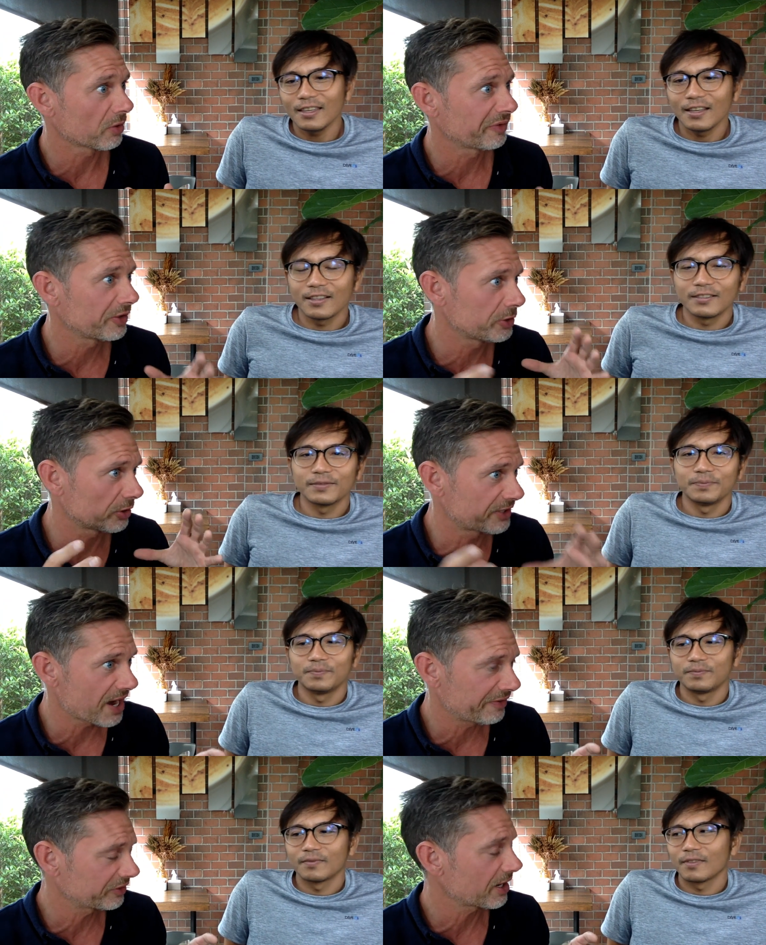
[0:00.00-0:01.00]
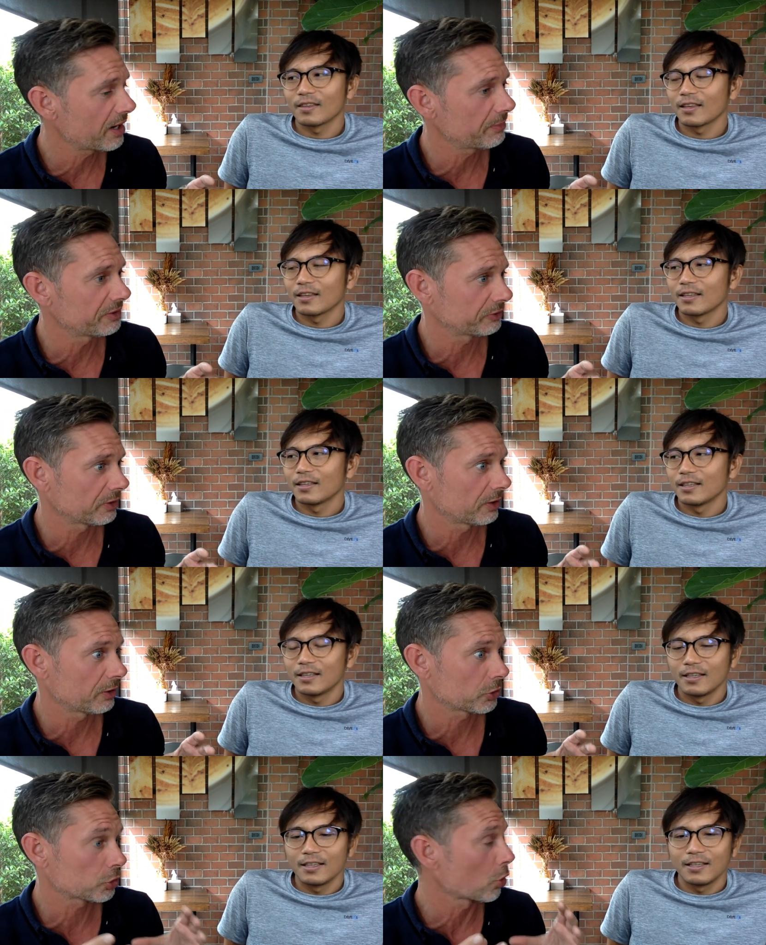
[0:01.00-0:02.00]
Speaker 1: monofin, your dive time is
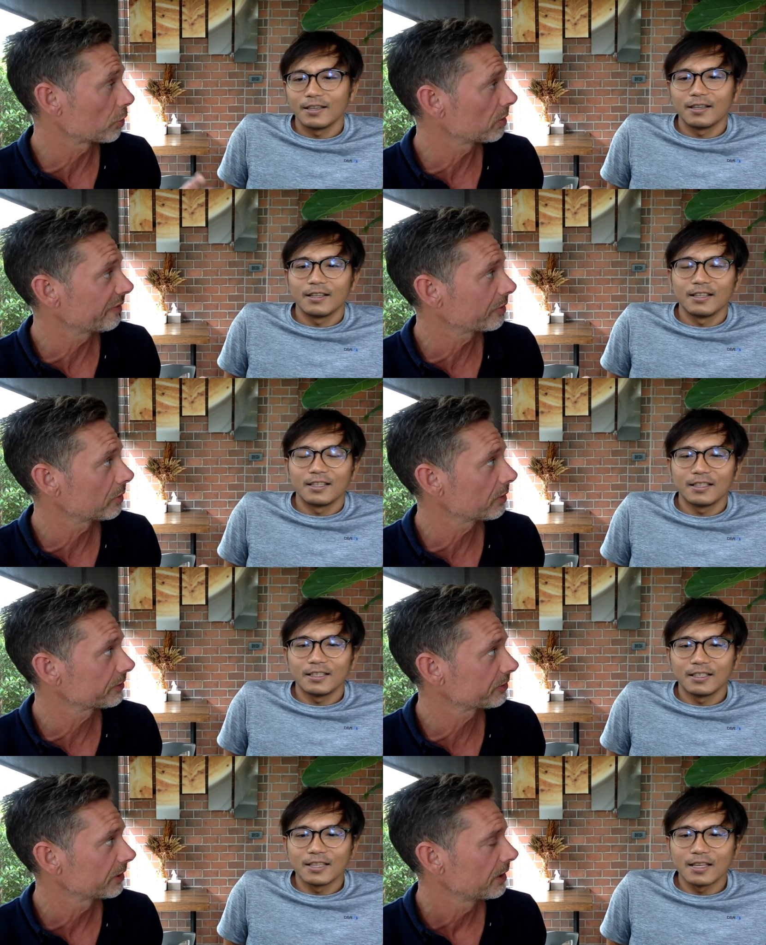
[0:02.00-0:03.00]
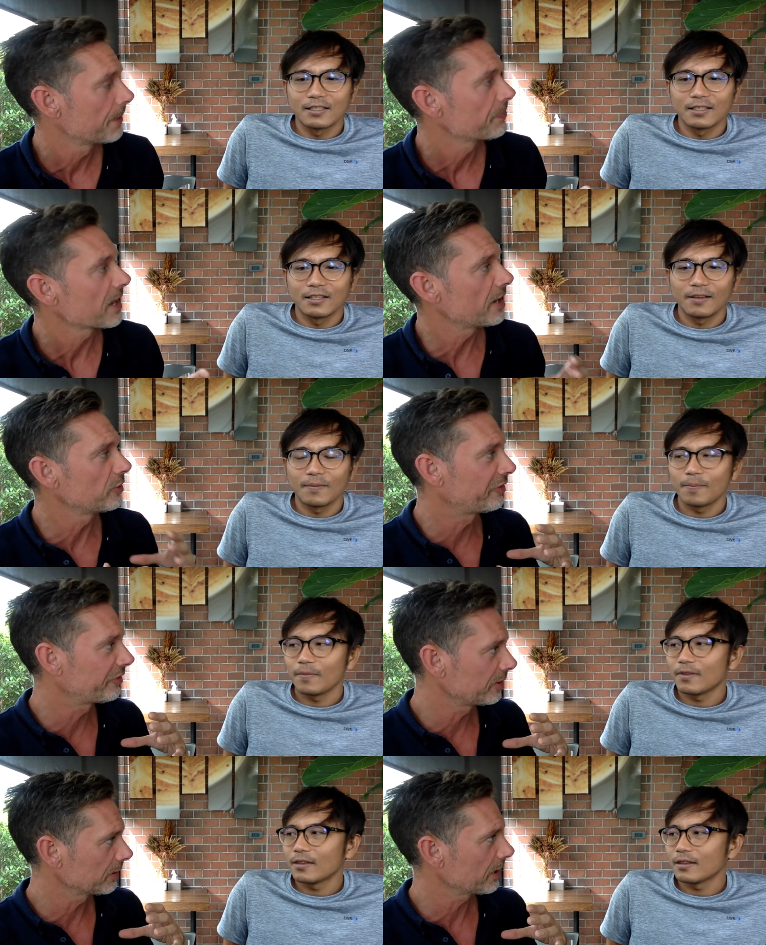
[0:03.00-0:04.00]
shorter, of course. Yes. And you
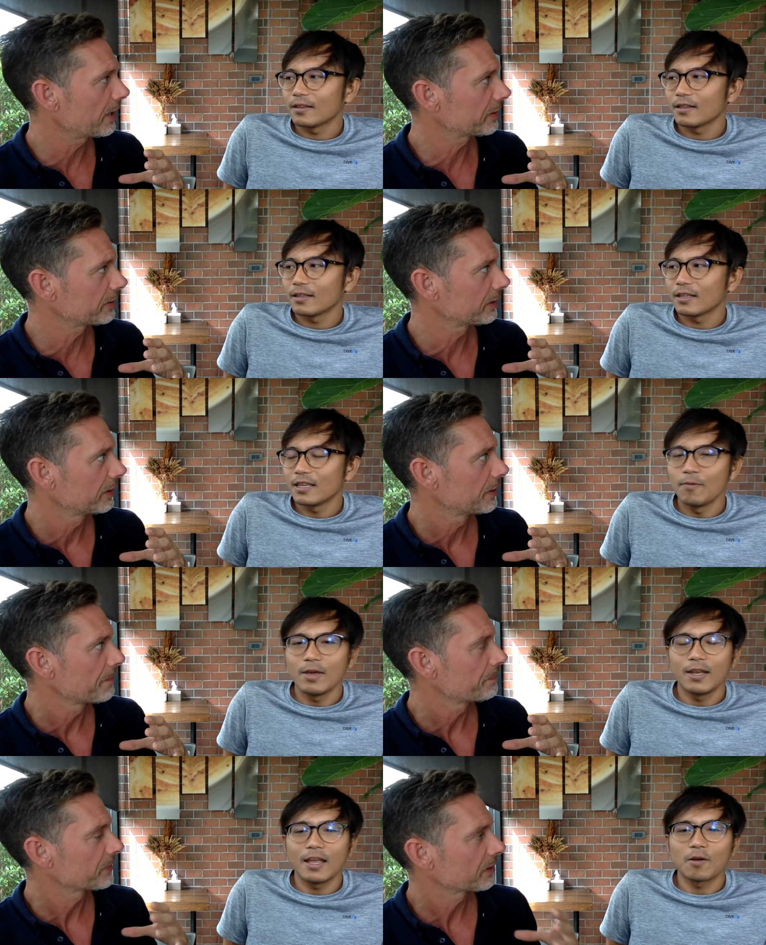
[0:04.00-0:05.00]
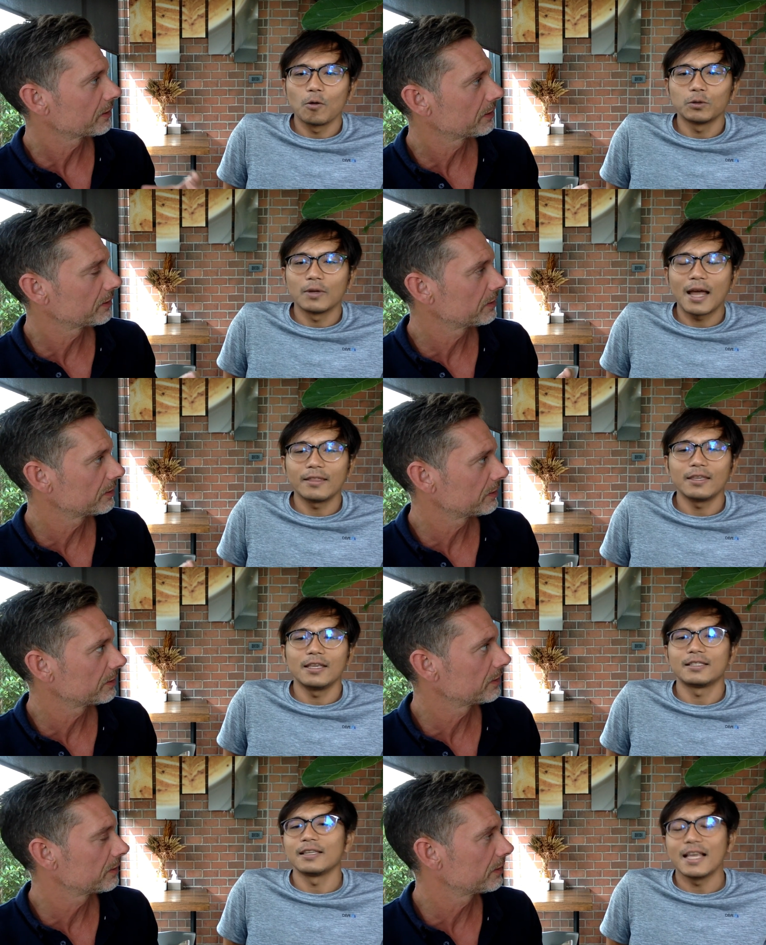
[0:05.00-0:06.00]
feel like even
Speaker 2: I go to 90,
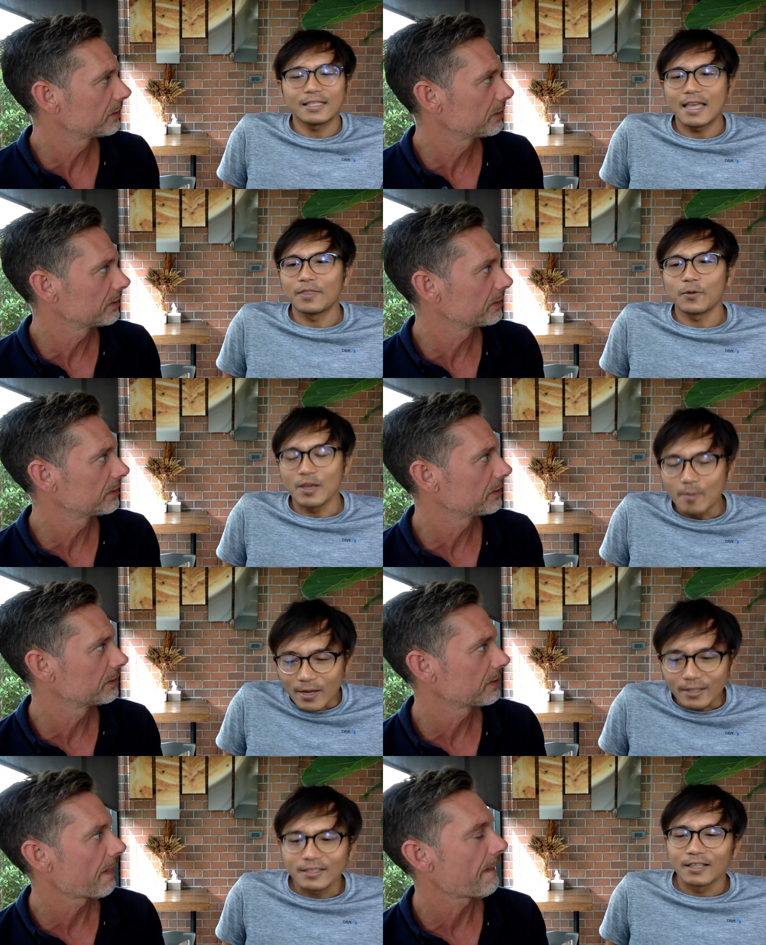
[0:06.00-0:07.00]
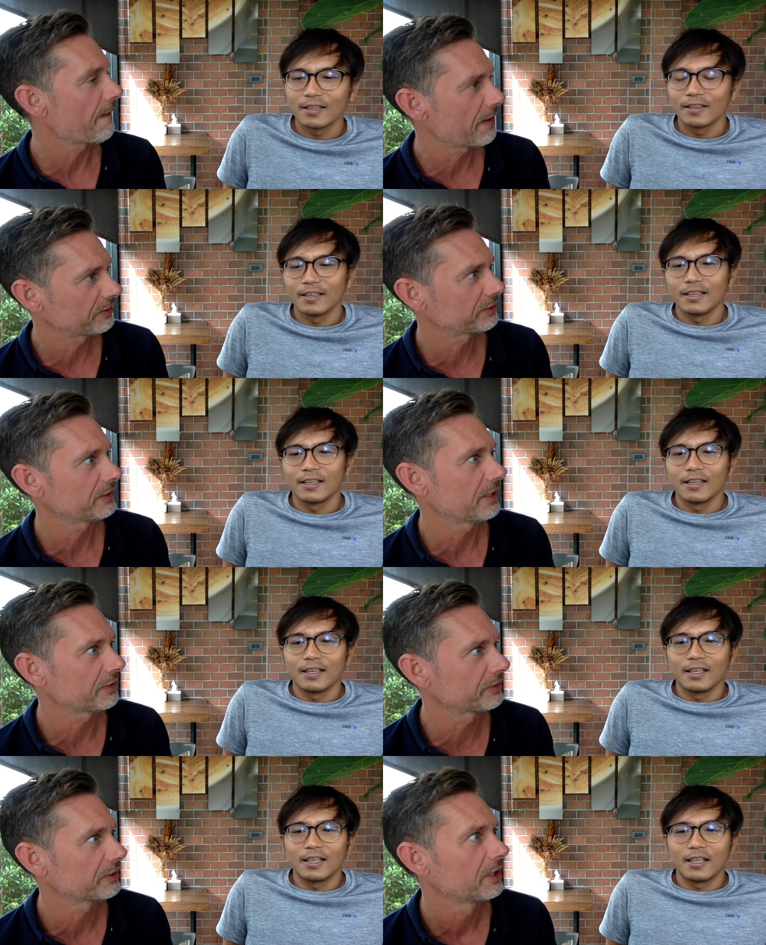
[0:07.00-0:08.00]
it's less than 3 minutes. Yes.
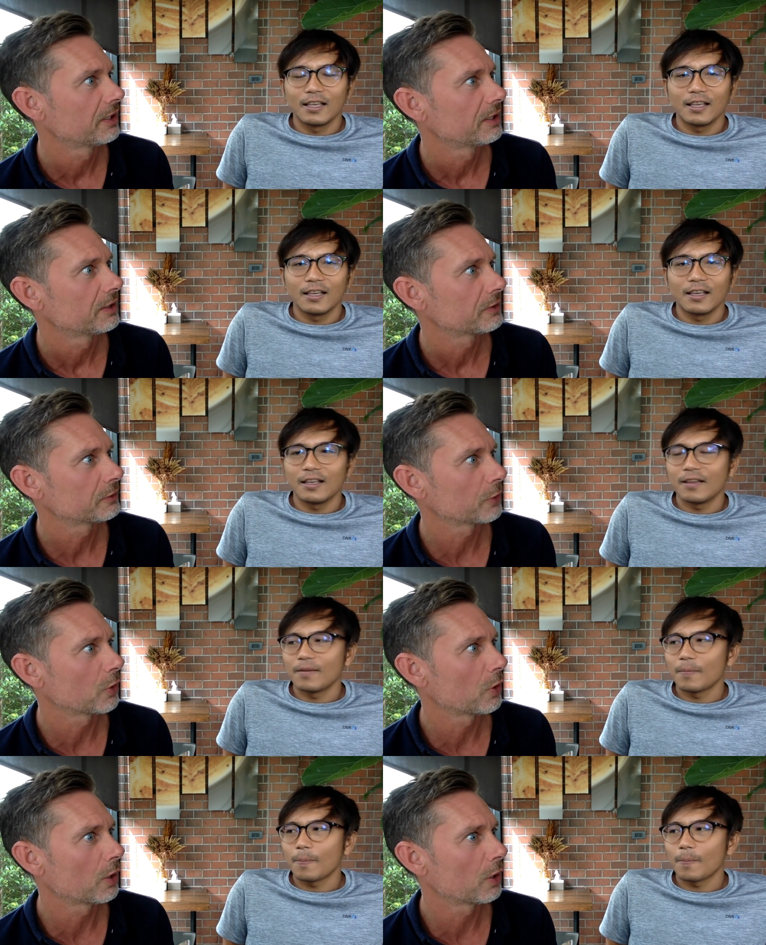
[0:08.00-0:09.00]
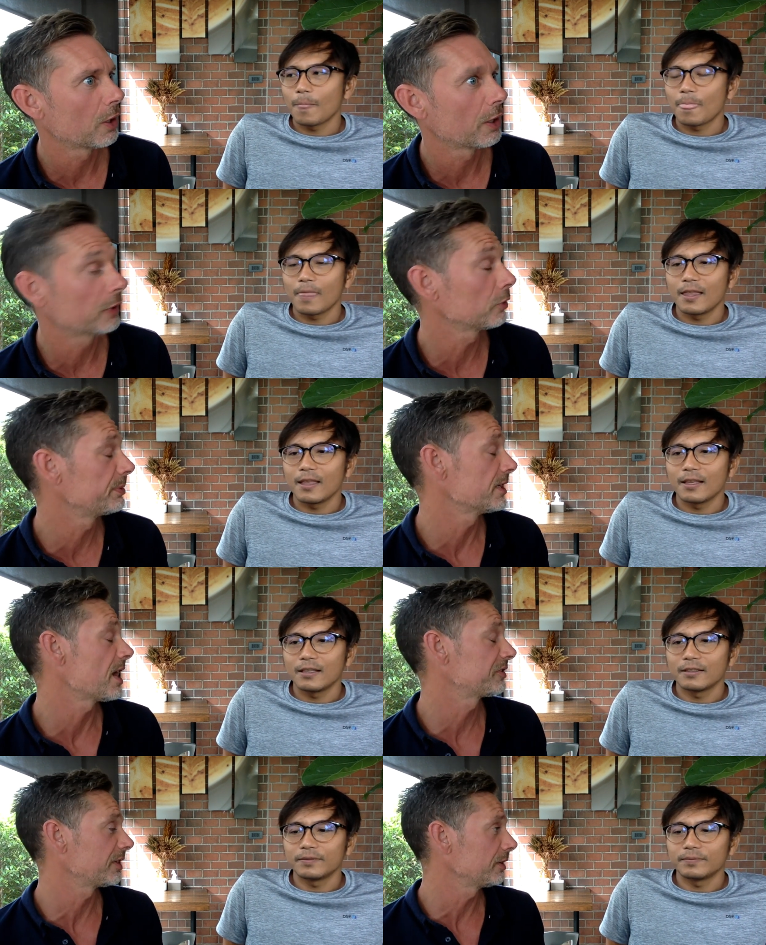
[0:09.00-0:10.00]
Yes.
Speaker 1: So it could be a
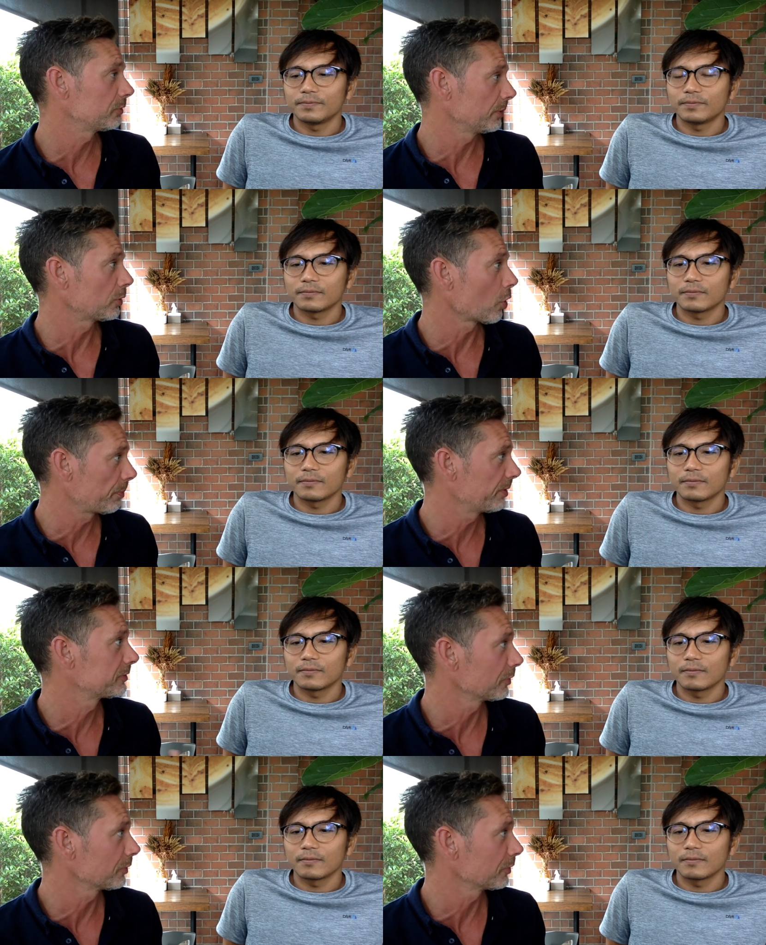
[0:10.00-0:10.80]
nice thing to incorporate